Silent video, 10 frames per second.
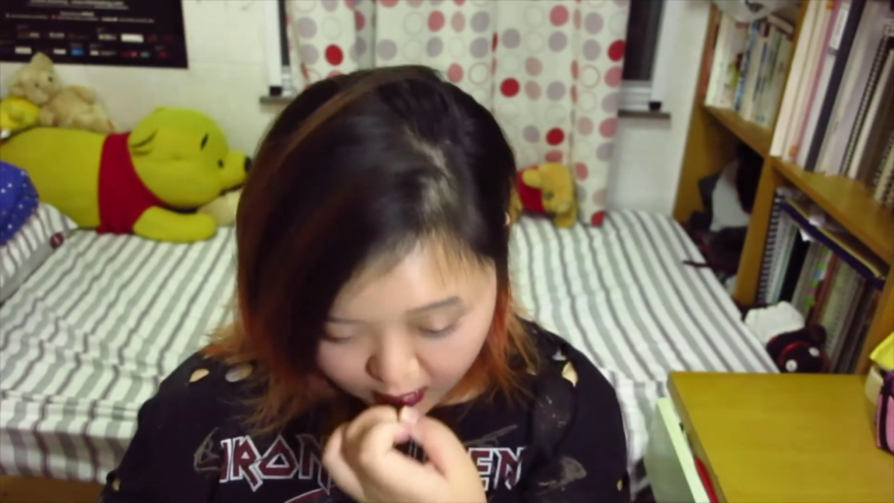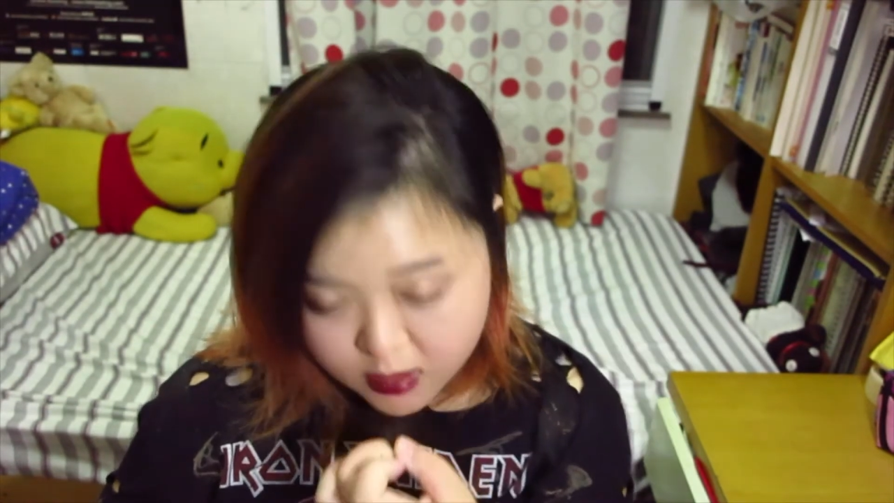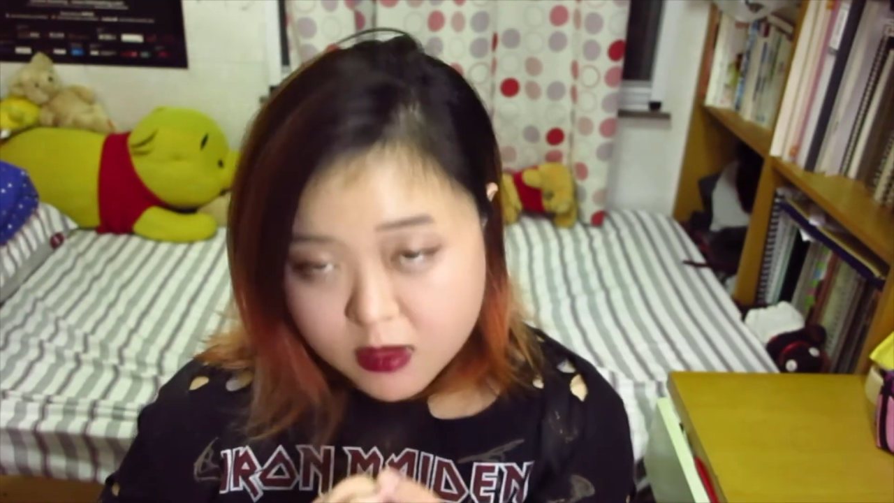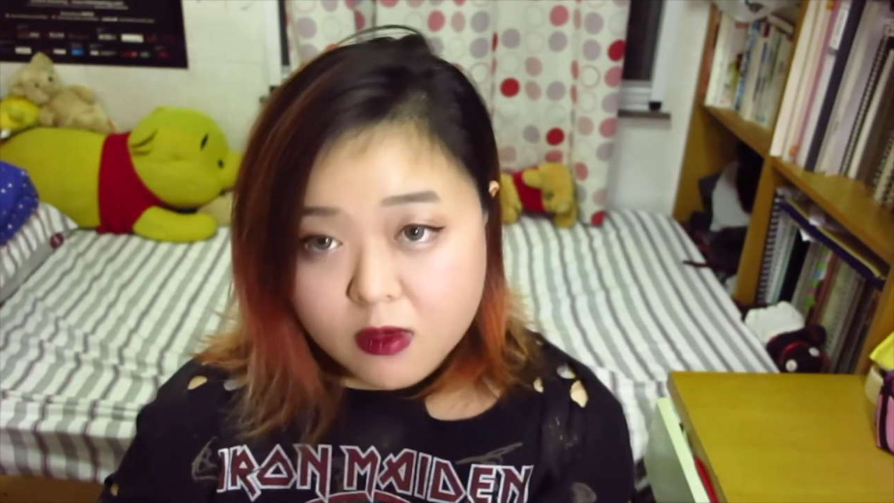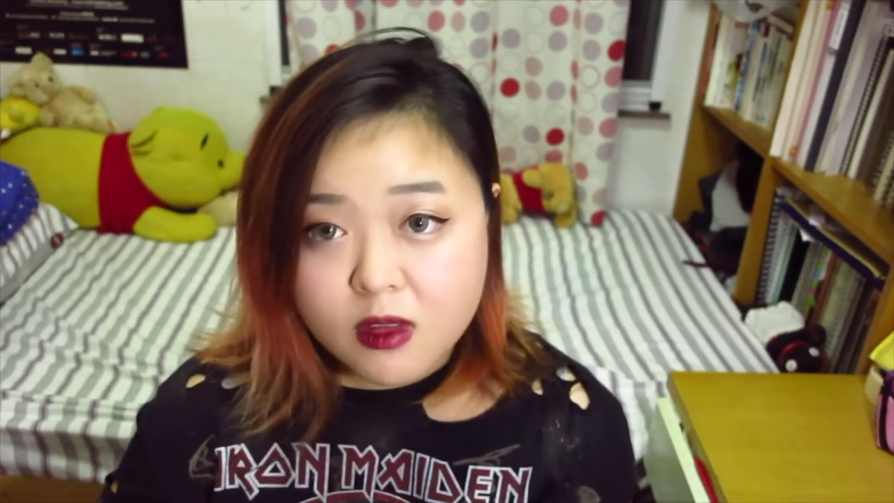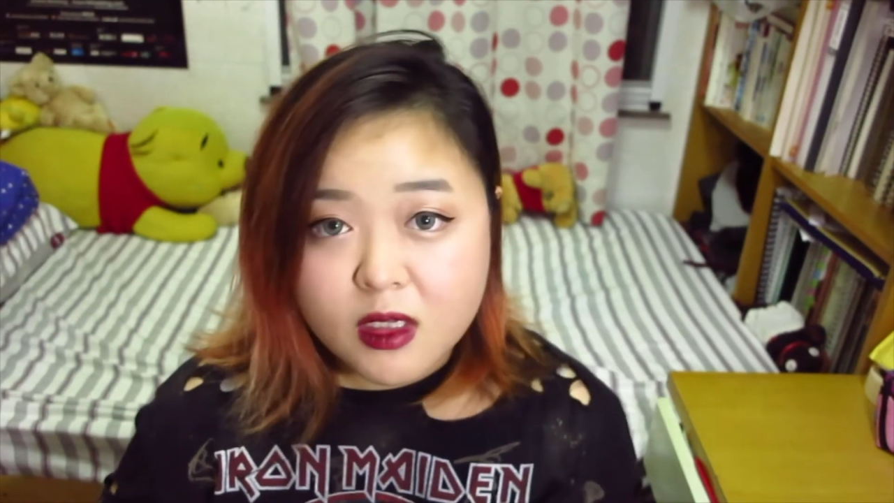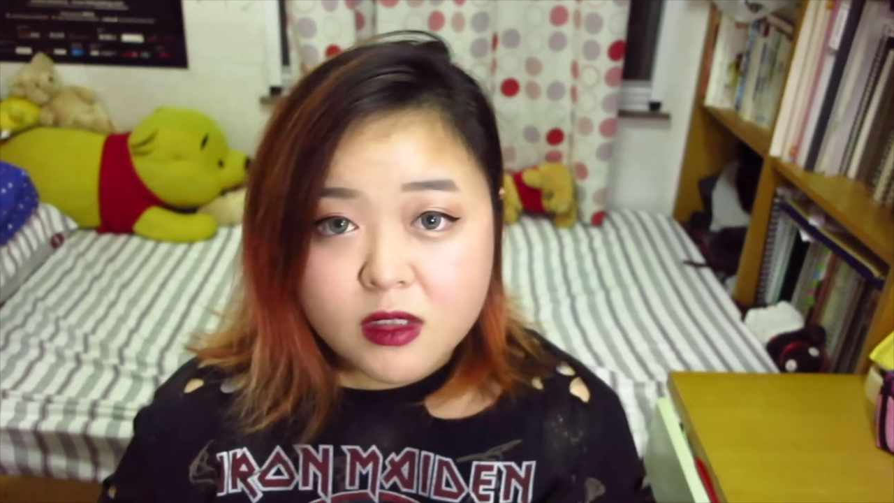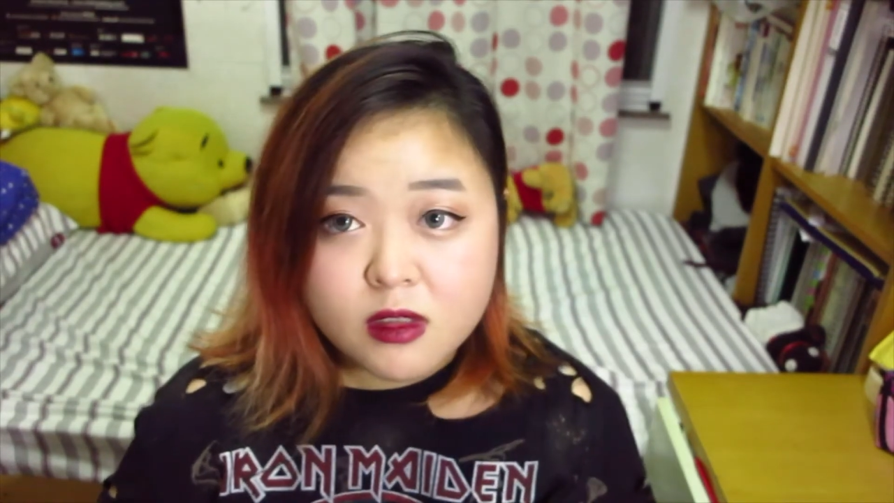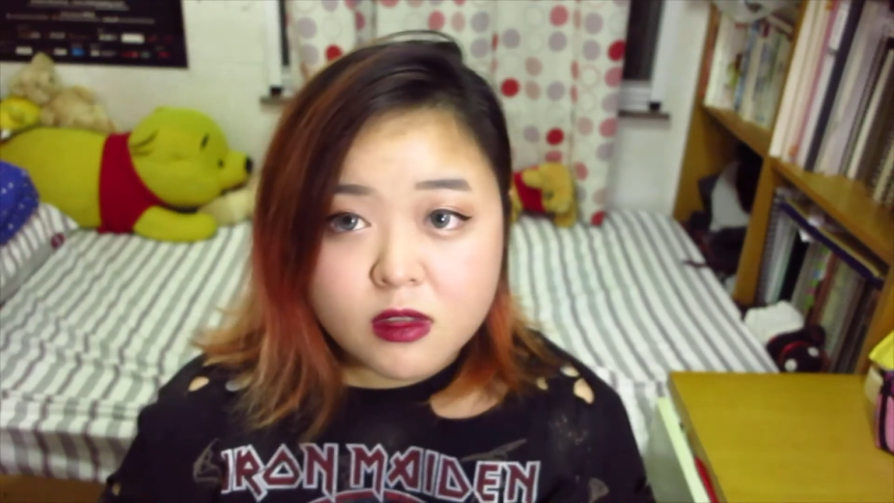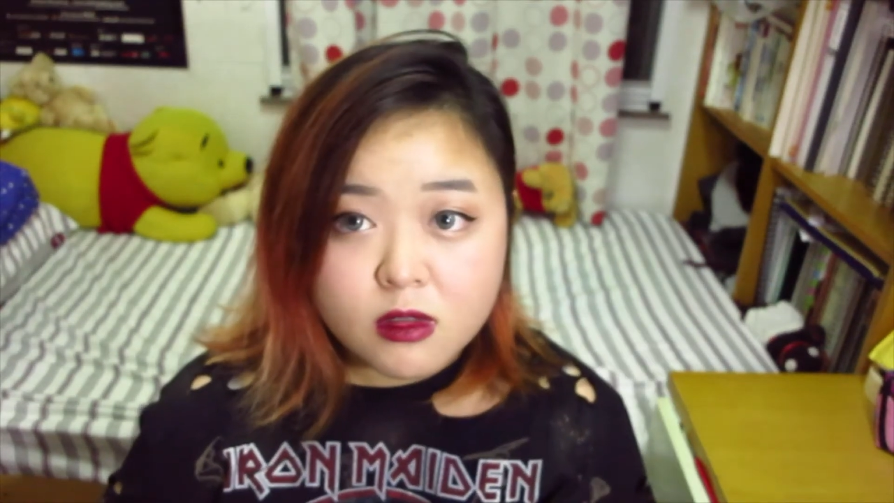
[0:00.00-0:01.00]
So
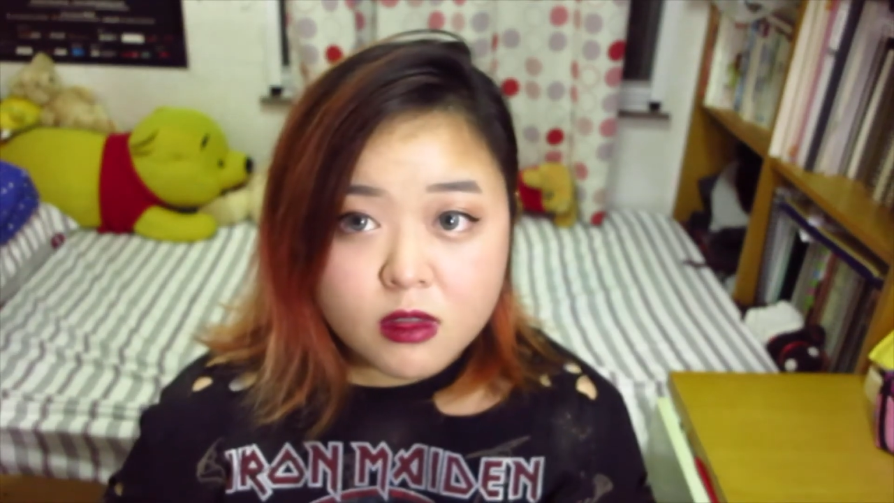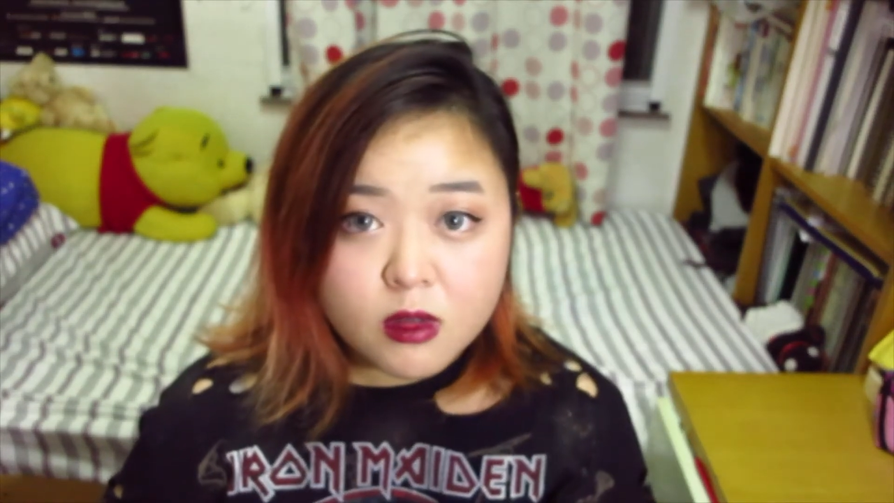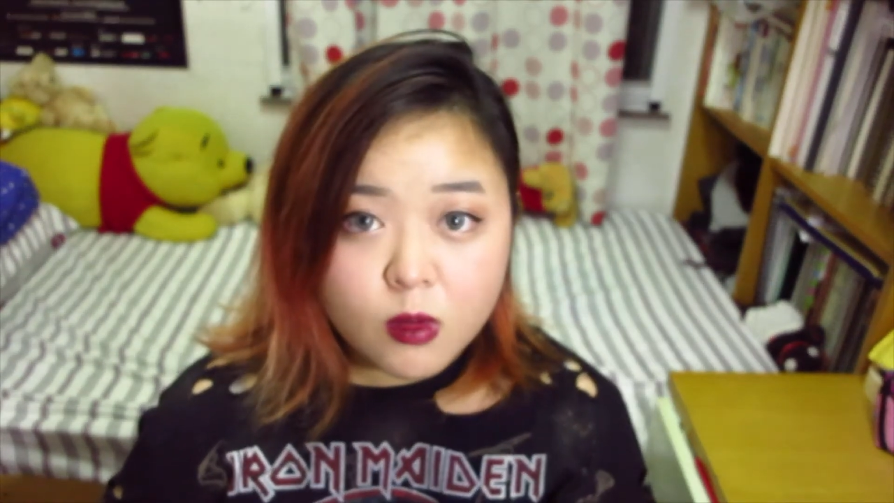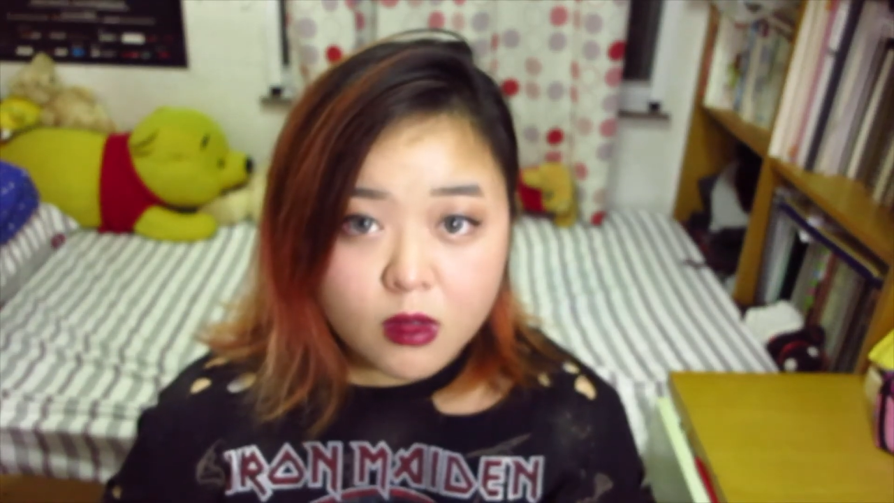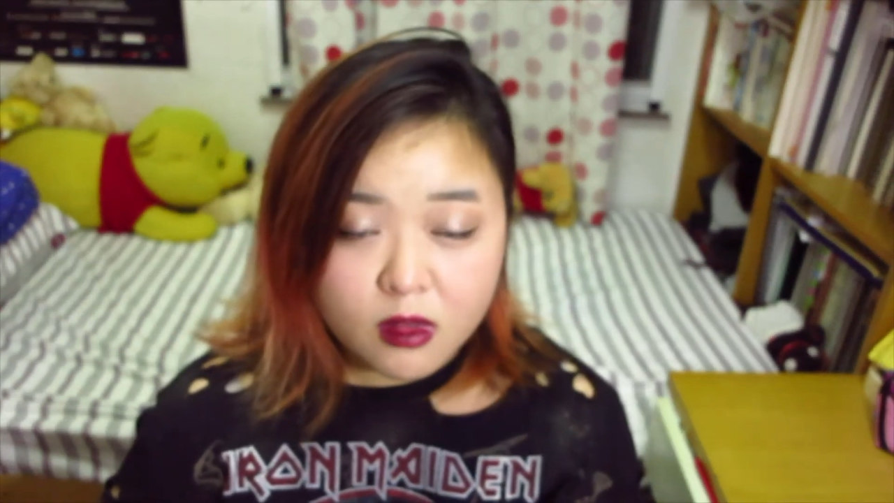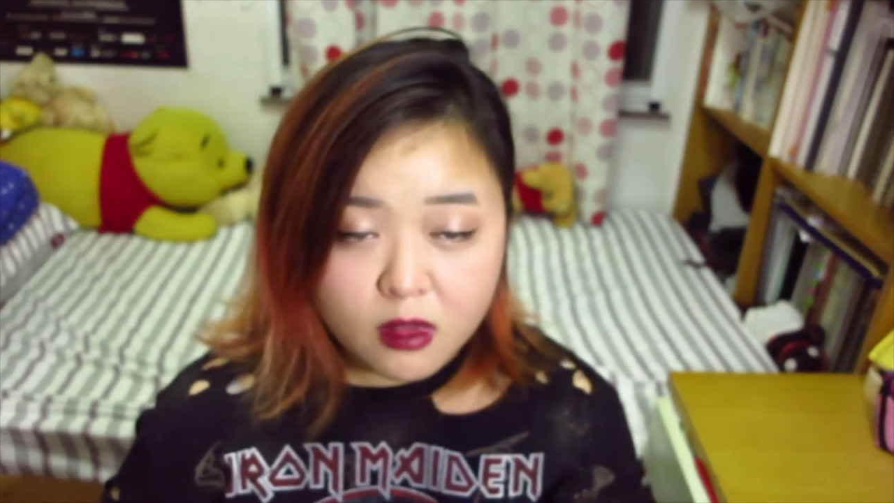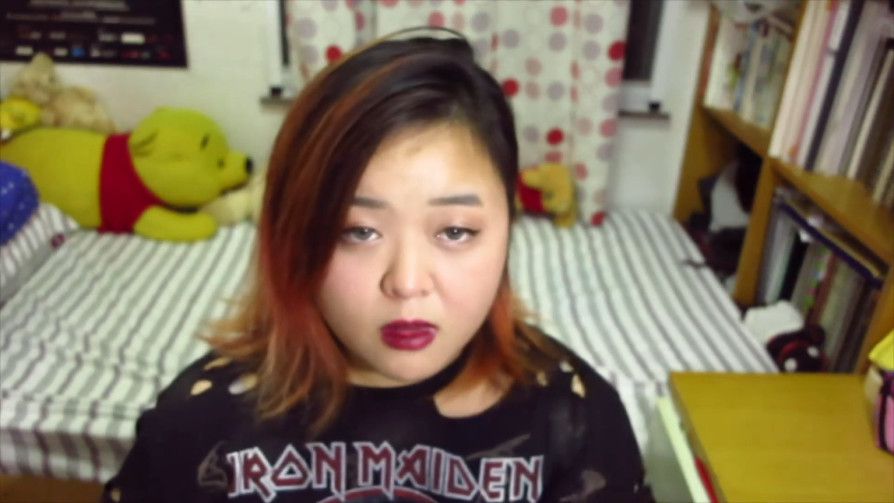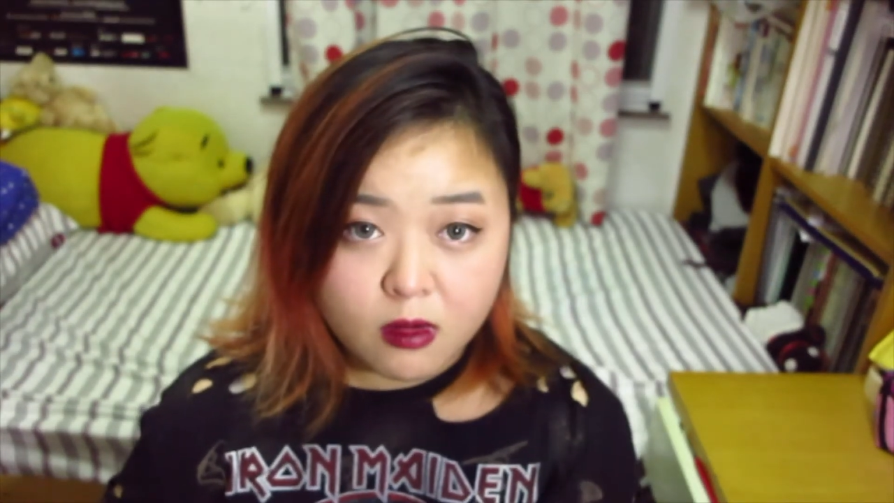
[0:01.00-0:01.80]
let's deal with the,